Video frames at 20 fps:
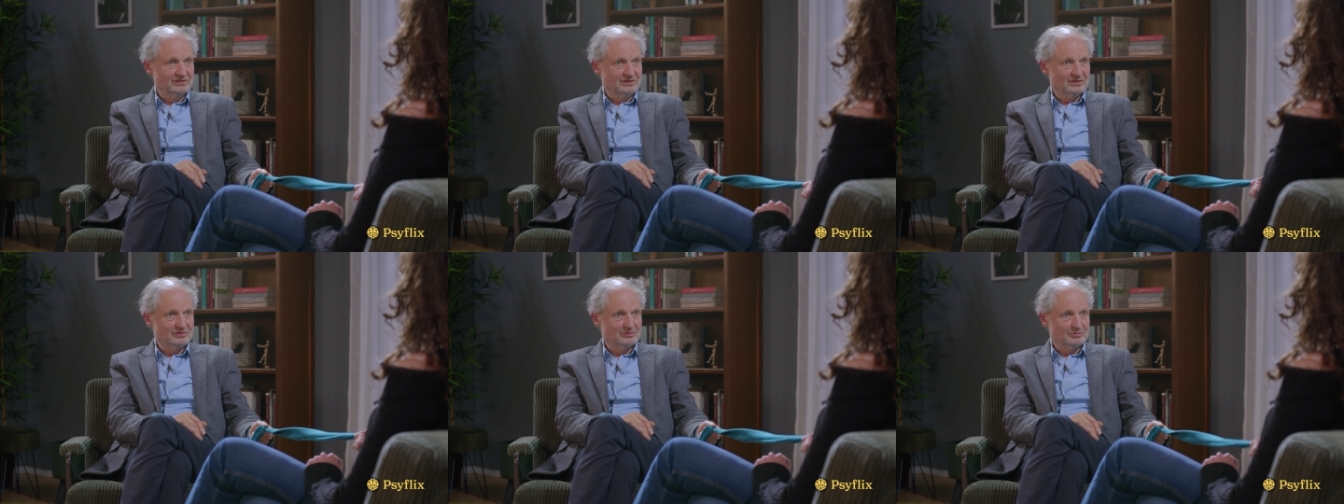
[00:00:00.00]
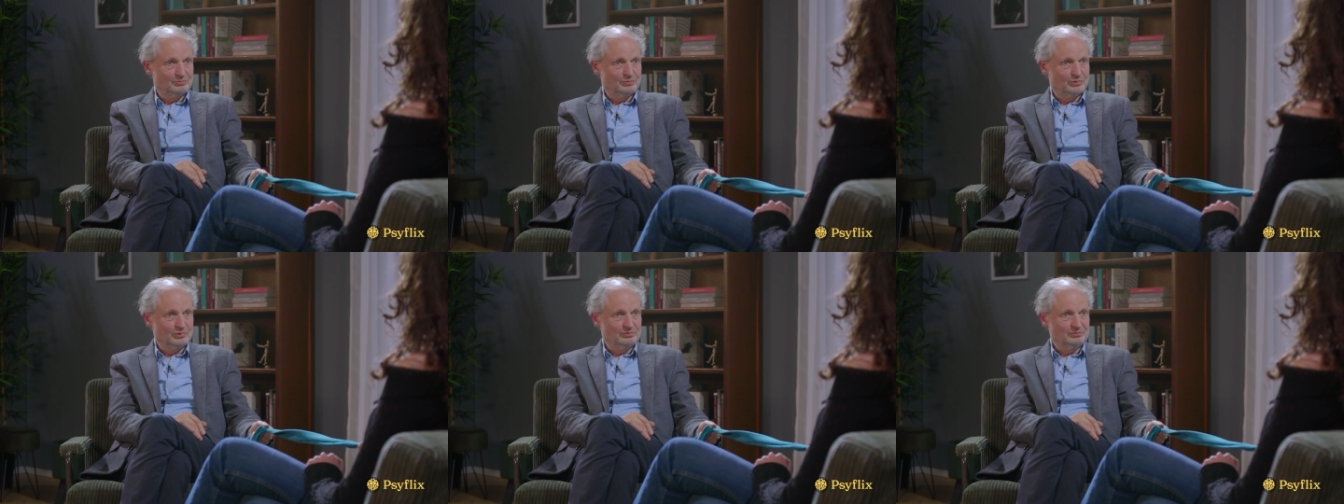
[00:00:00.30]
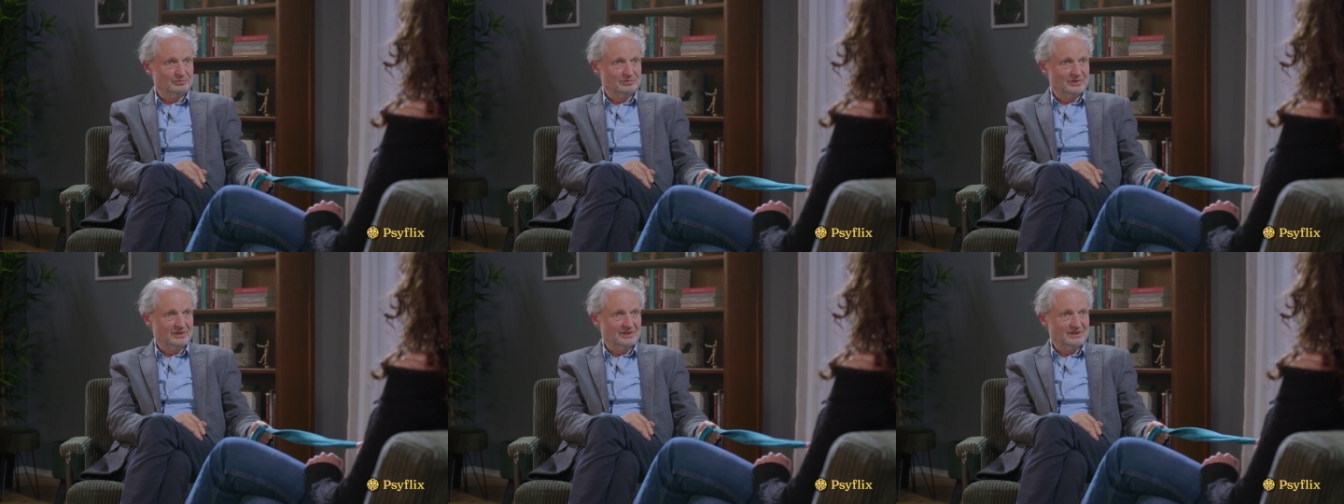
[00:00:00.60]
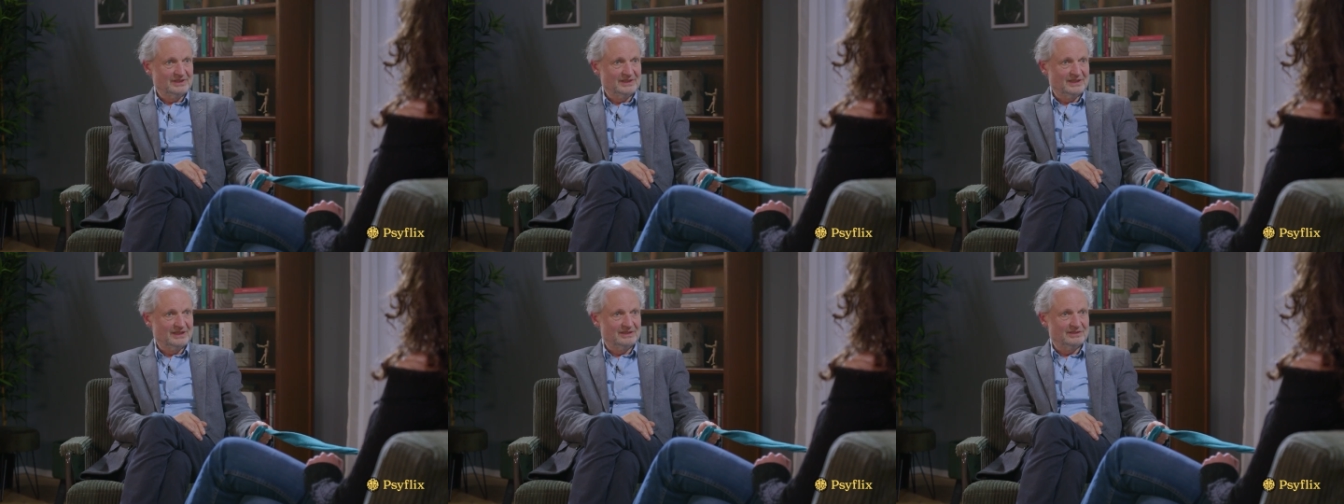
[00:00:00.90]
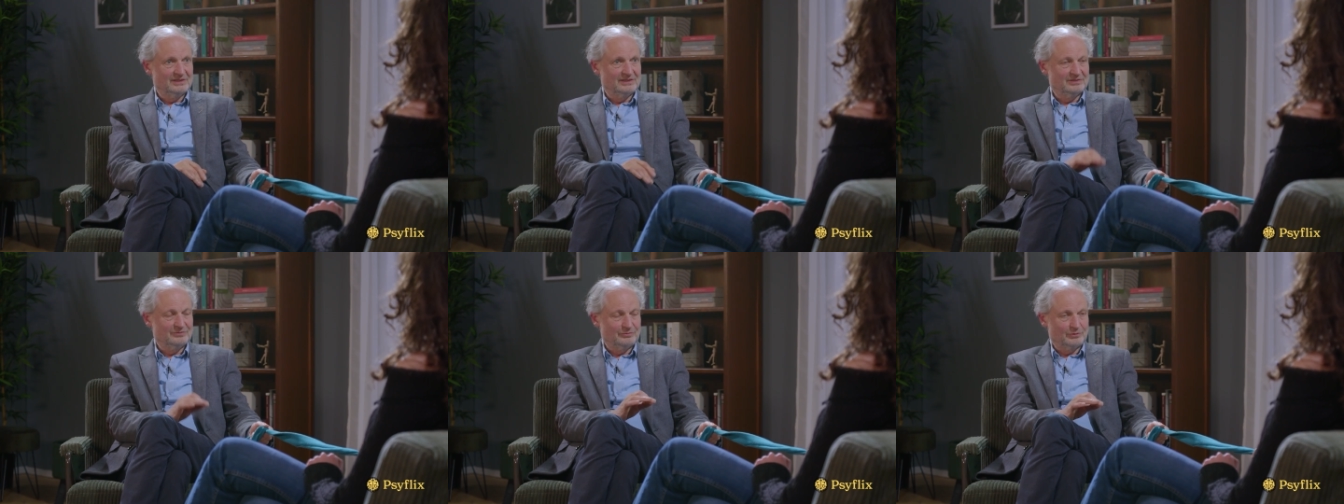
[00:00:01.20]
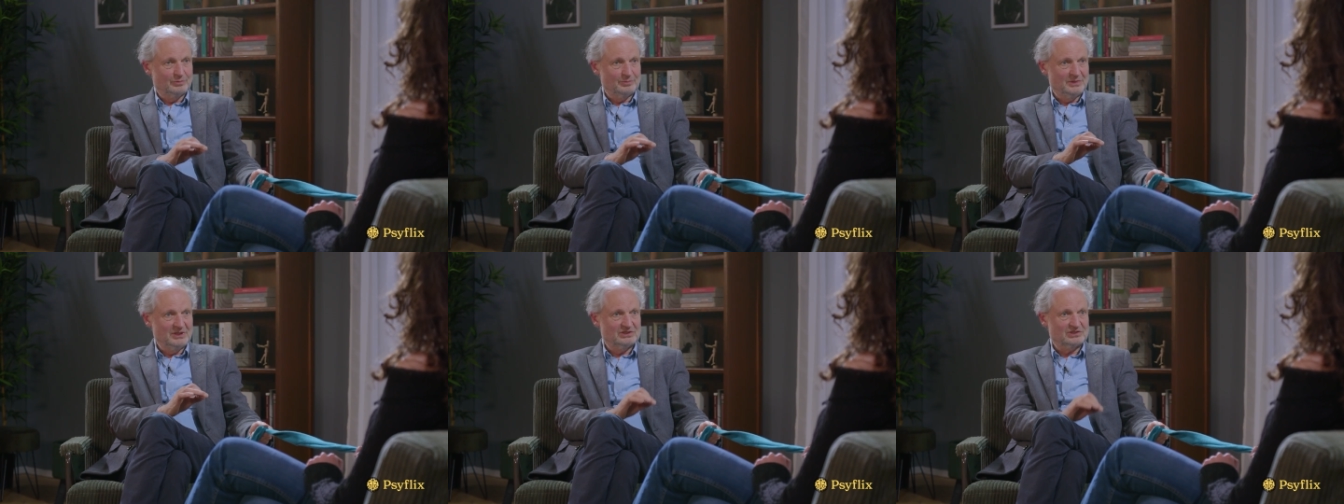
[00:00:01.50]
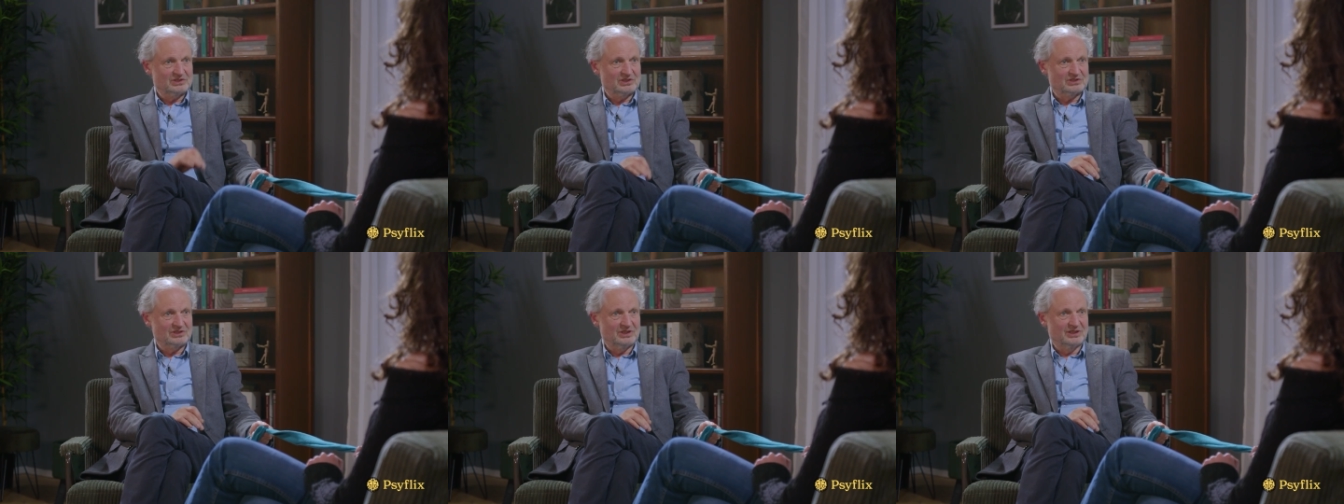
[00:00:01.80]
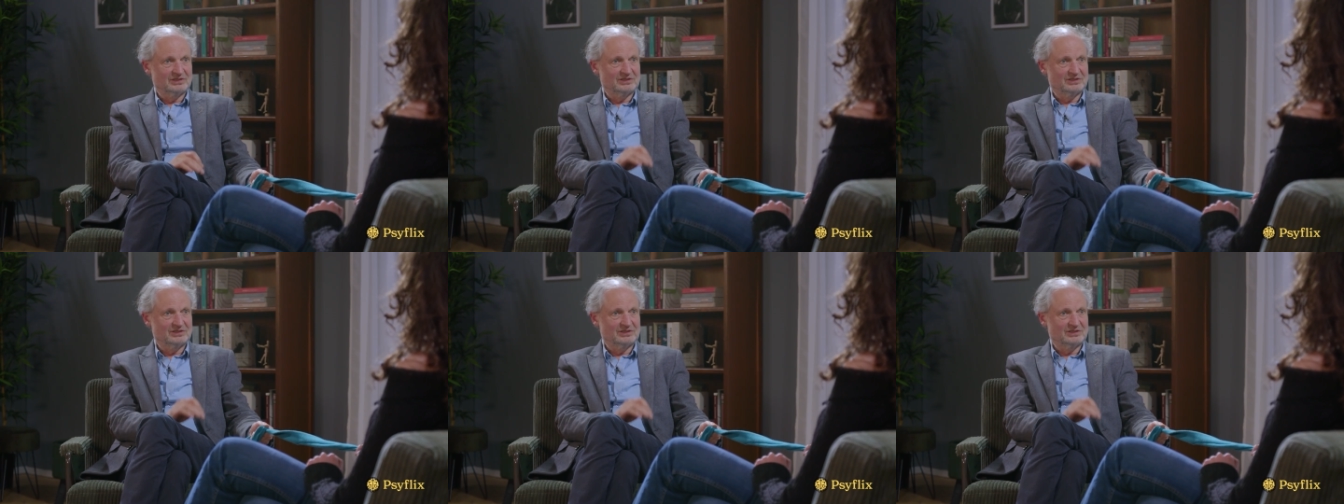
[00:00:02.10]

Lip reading: pull, and for me it's a sign.